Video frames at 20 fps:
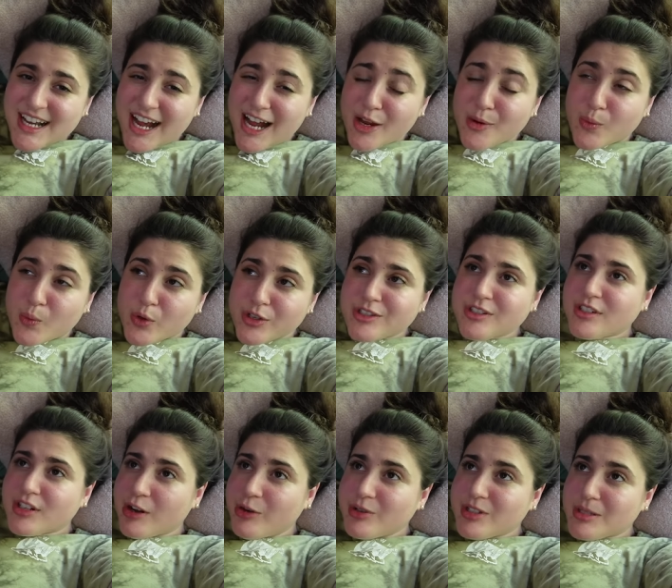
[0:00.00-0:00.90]
I
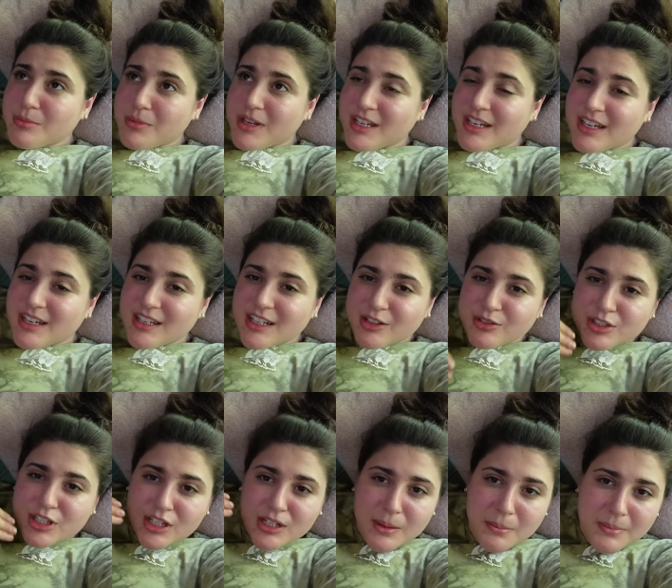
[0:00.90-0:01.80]
wasn't going to make it and I
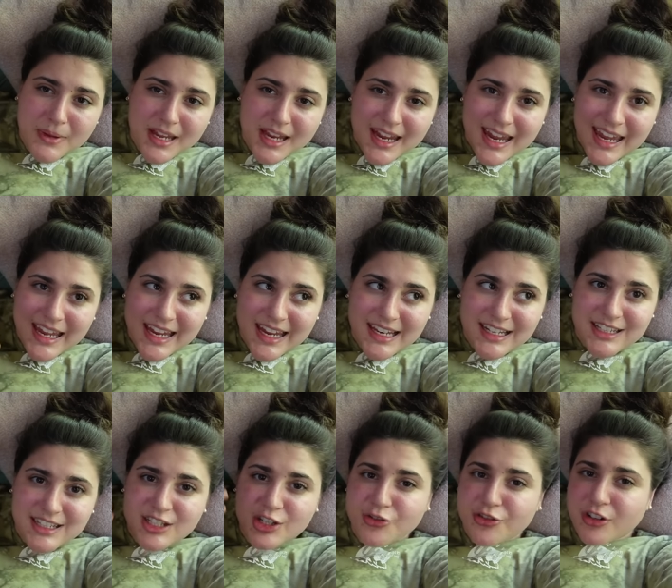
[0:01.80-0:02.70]
was going to make a
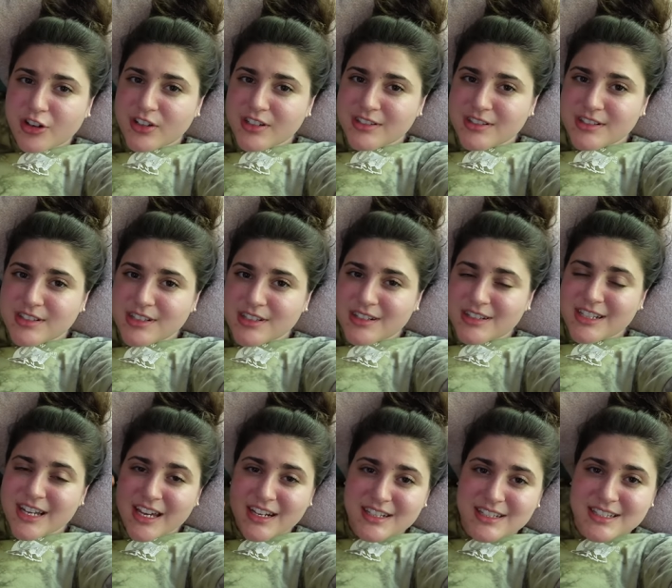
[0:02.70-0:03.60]
different
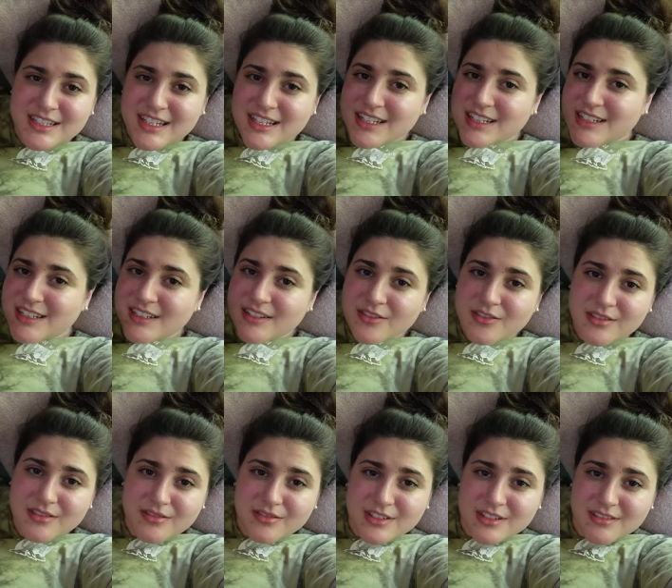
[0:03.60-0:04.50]
Tennessee,
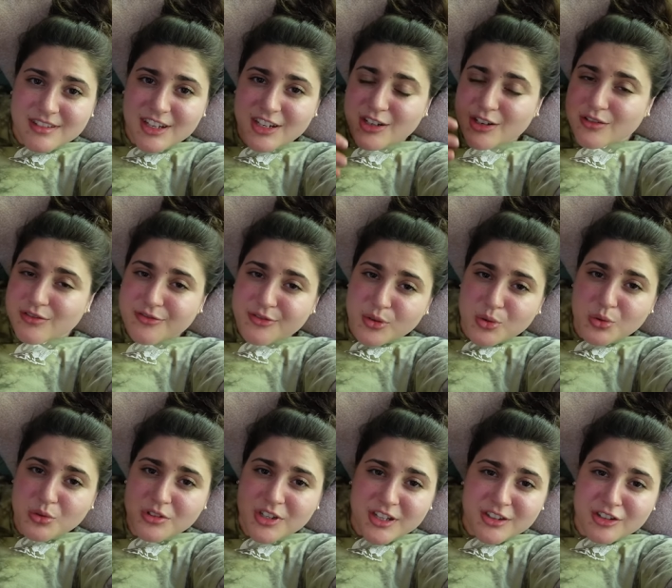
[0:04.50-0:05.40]
you know,
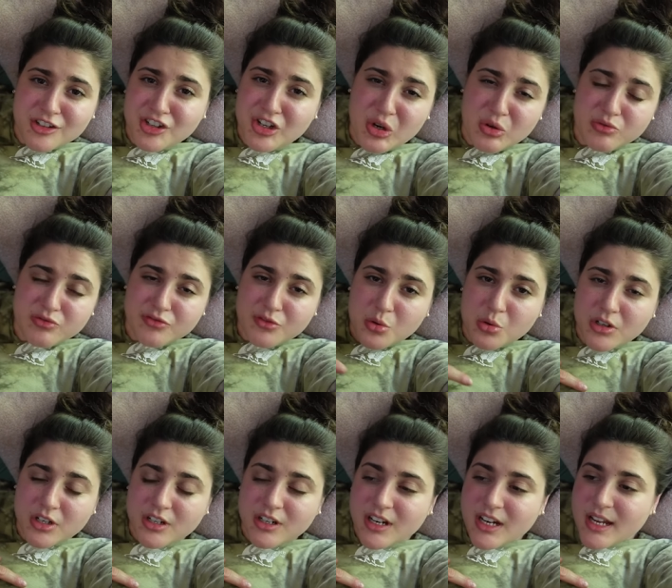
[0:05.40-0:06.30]
food that they're known
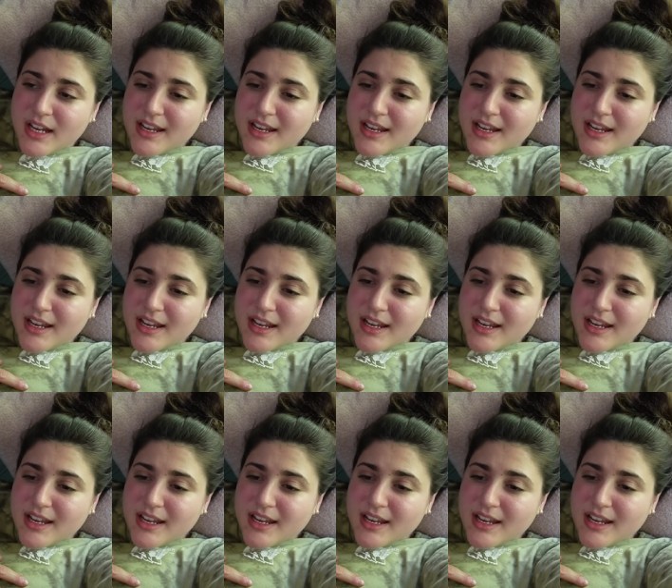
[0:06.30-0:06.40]
for.